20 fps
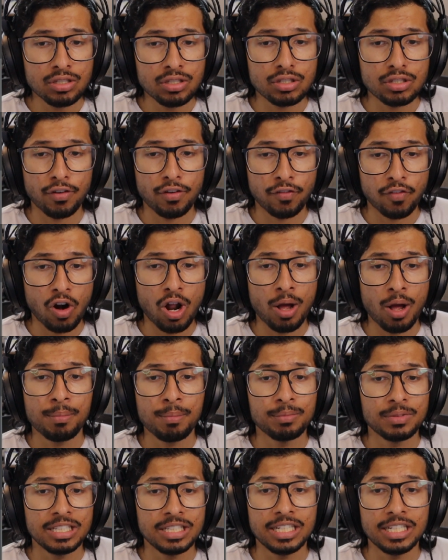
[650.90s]
from
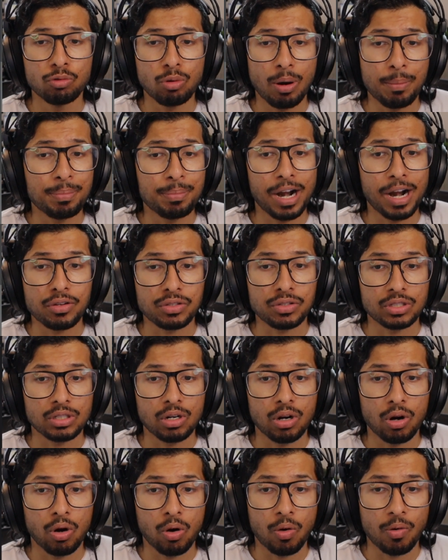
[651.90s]
the web browser,
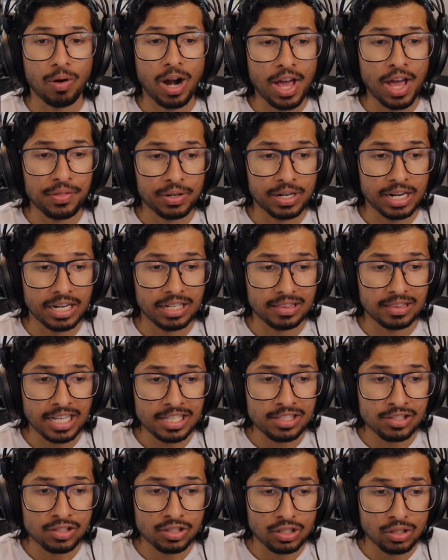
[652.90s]
or rather it lets
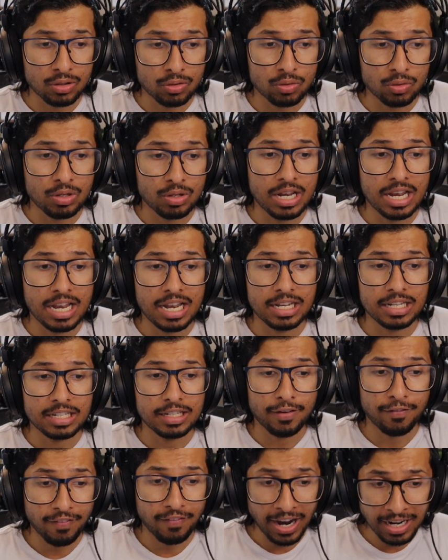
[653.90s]
you
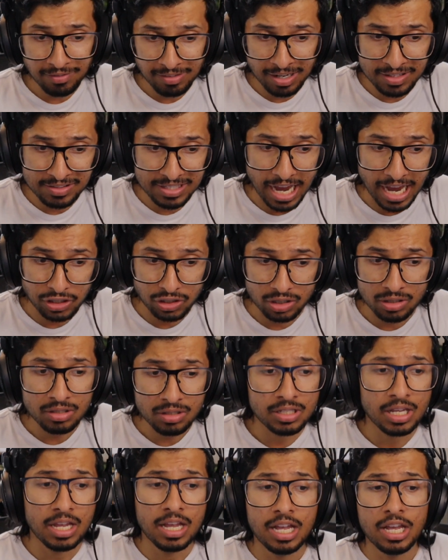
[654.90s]
define transactions.
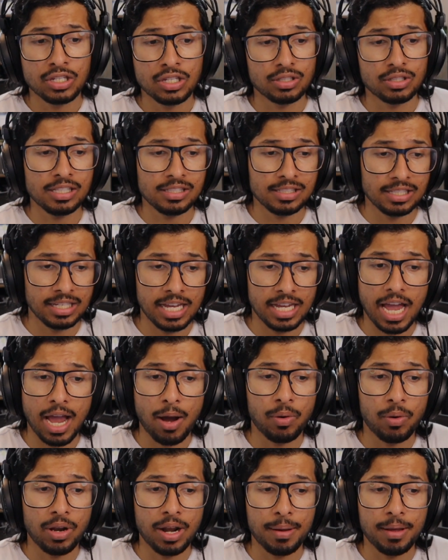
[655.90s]
So let's say I want
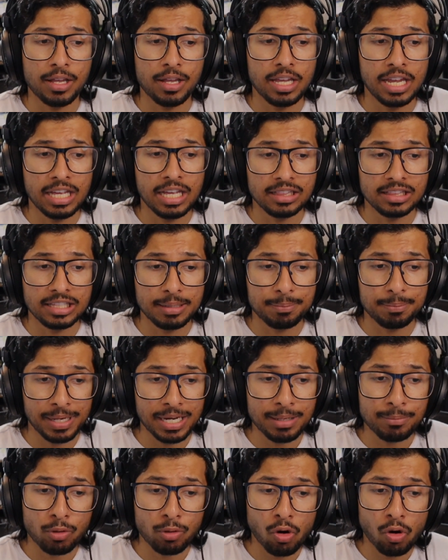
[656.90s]
to hit the ping
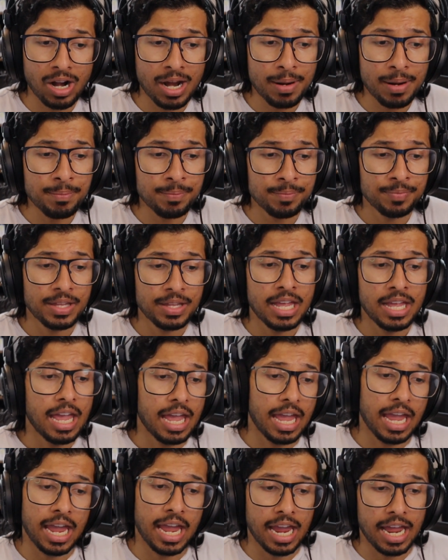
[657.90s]
program
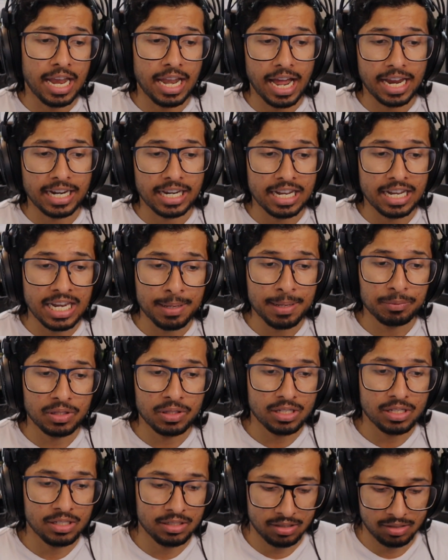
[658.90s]
and I can name this,